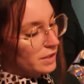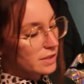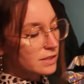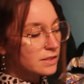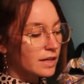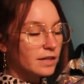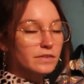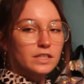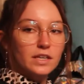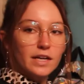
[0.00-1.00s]
this is kind of
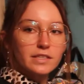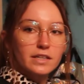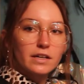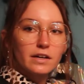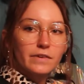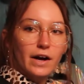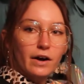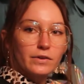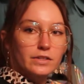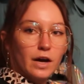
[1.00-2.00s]
a good idea of
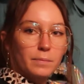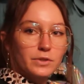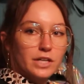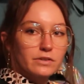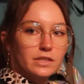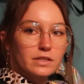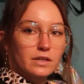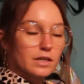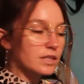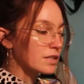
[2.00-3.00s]
how the top will generally
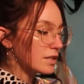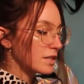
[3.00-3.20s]
look.